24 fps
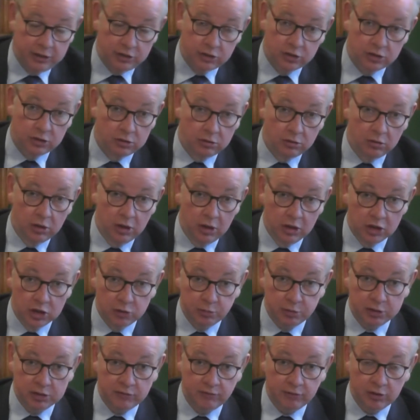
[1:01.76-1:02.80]
to
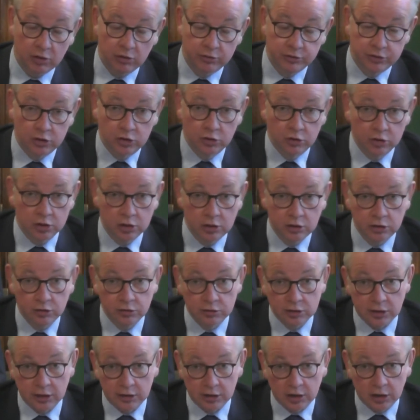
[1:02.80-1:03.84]
specific constitutional issues
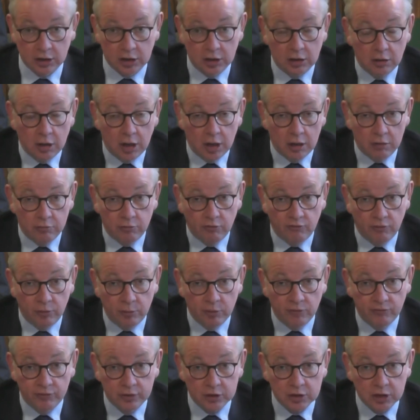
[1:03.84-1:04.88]
like the reform of the
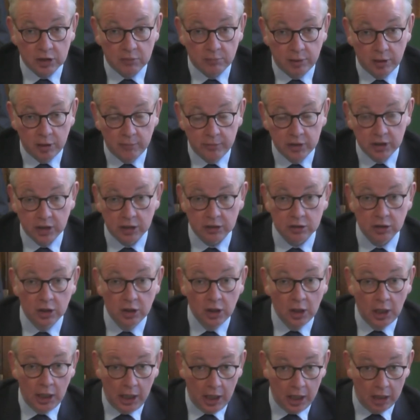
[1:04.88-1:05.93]
Fixed Term Parliament Act,
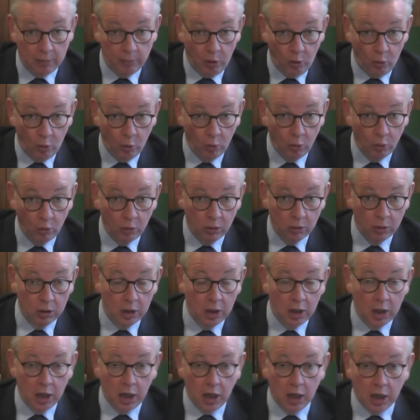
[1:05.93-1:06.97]
or
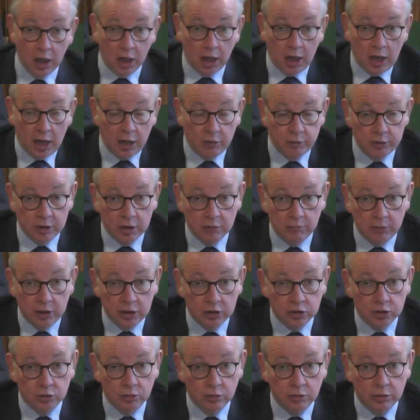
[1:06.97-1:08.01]
how we can make
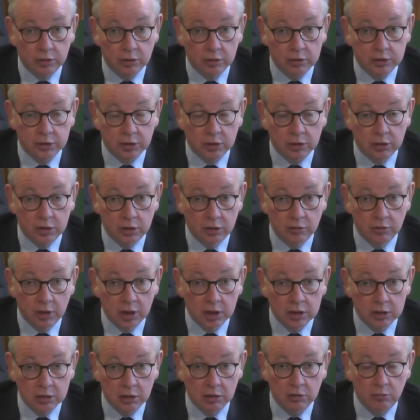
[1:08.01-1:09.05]
sure that the UK
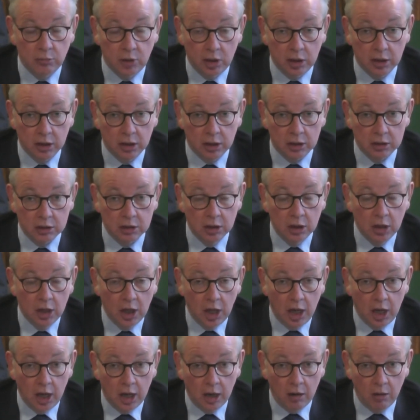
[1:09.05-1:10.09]
internal market
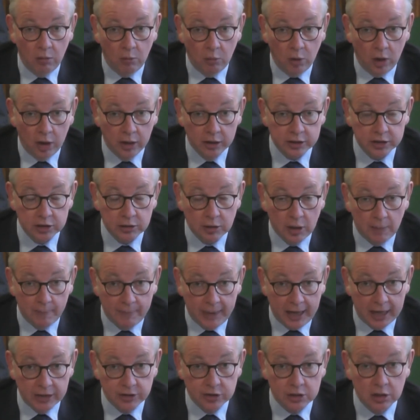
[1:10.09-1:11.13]
works
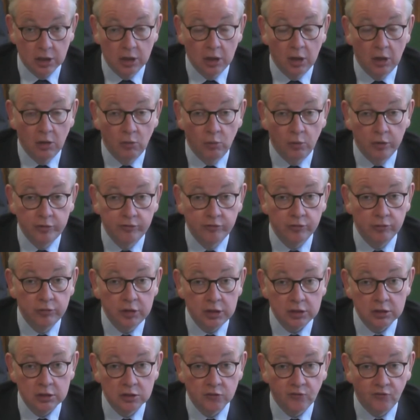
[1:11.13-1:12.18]
best. One of the
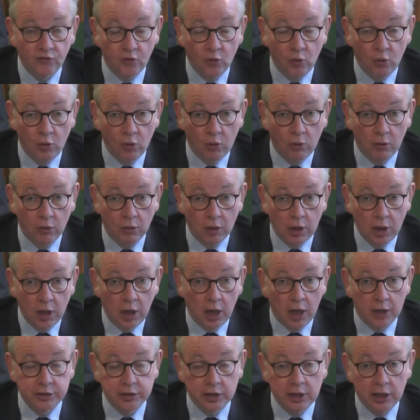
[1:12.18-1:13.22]
reasons for a
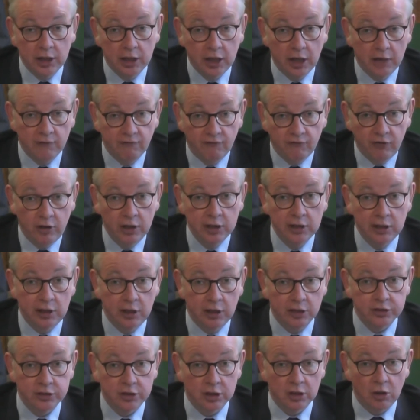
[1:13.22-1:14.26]
delay in
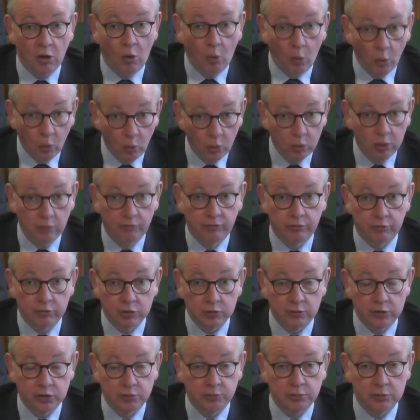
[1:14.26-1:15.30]
finalising all of the
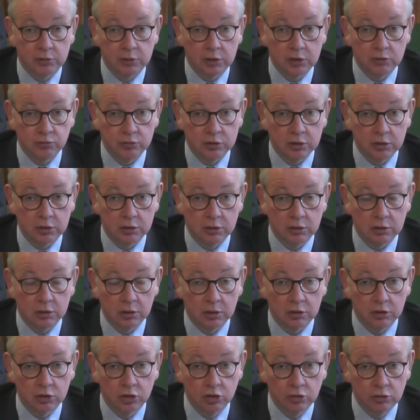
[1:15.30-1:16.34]
responsibilities was
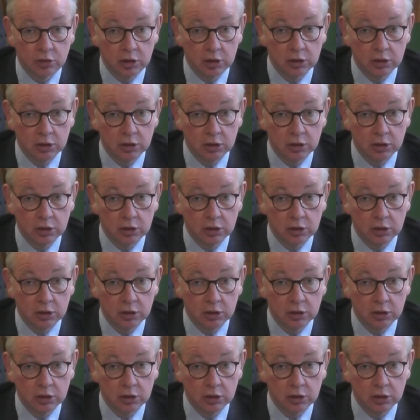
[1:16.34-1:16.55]
that Julia